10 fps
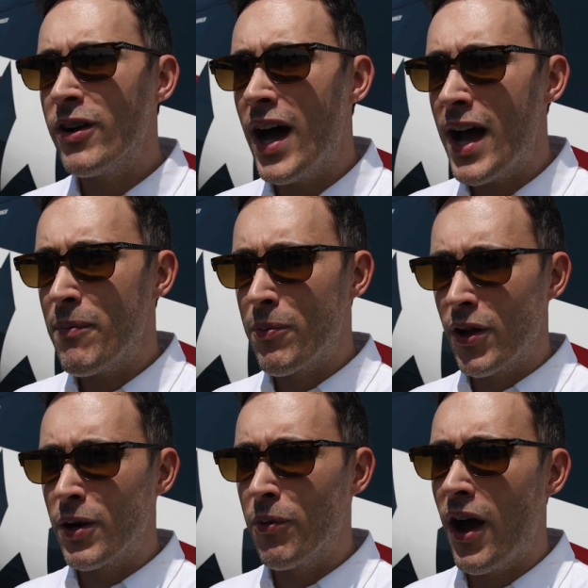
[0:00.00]
and I, my
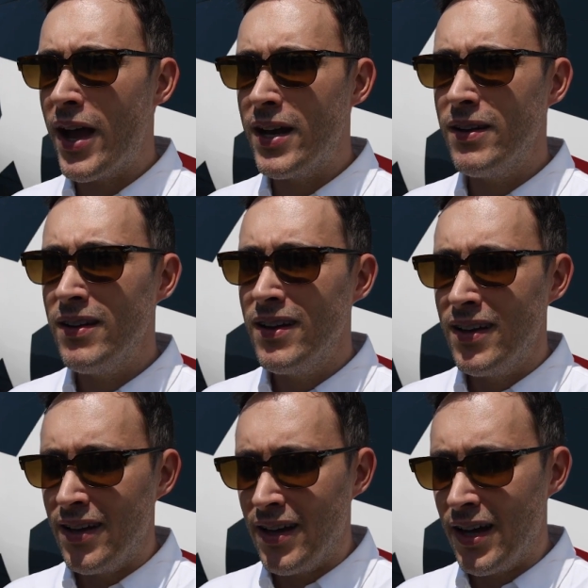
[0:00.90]
brother Brian,
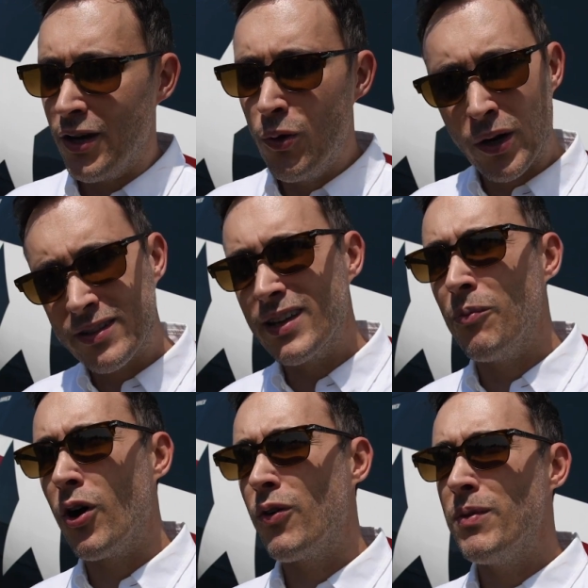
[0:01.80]
who worked on the
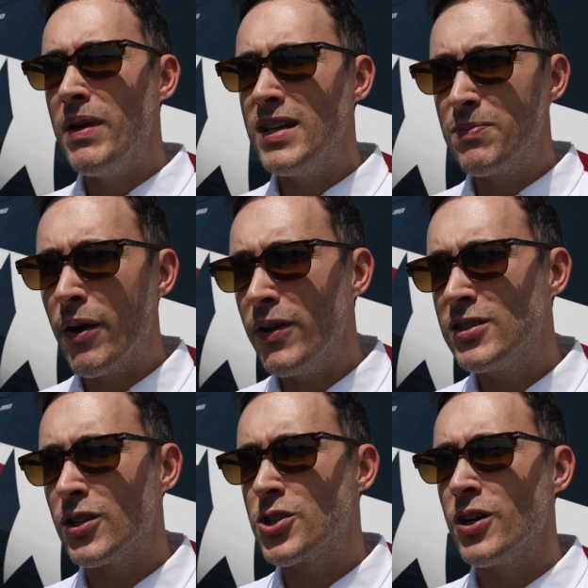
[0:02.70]
book with me, he's my
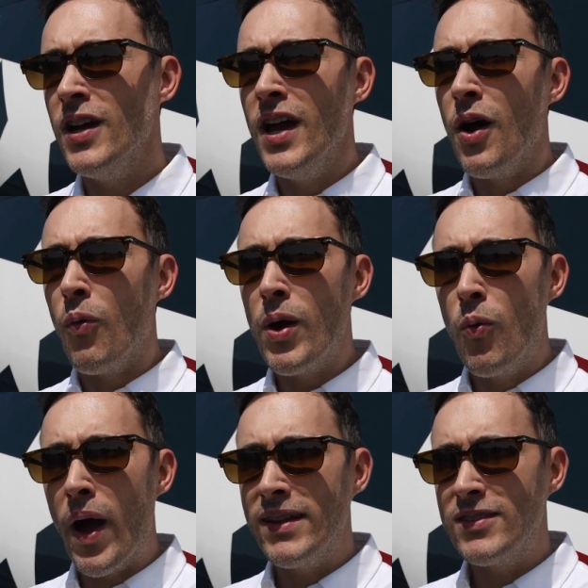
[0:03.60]
researcher, we
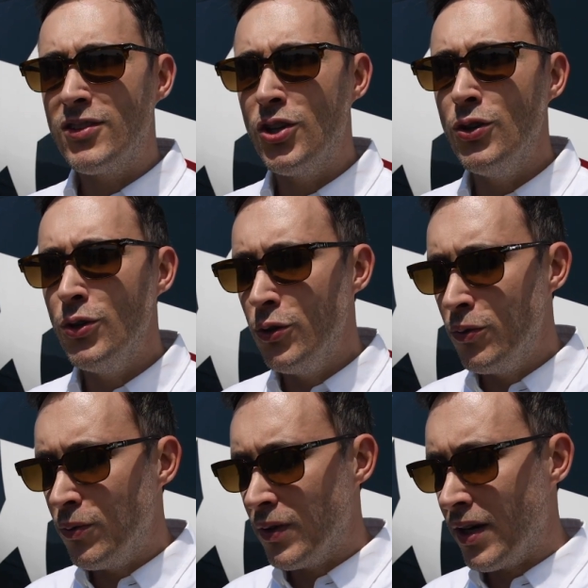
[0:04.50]
went to
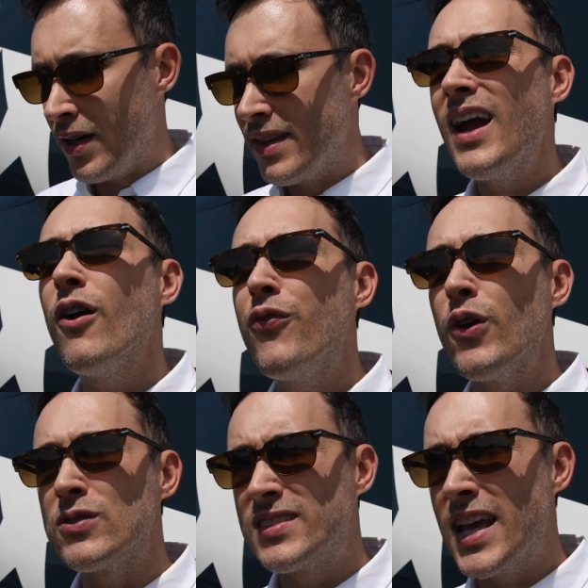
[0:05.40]
the
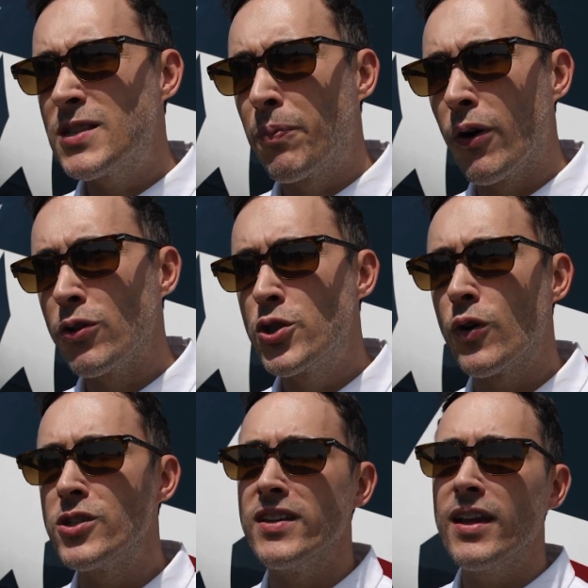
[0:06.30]
airfield, Statesboro,
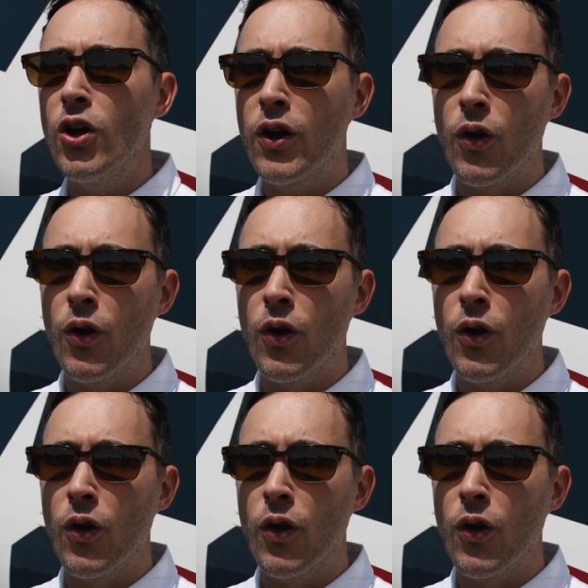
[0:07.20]
Georgia. They took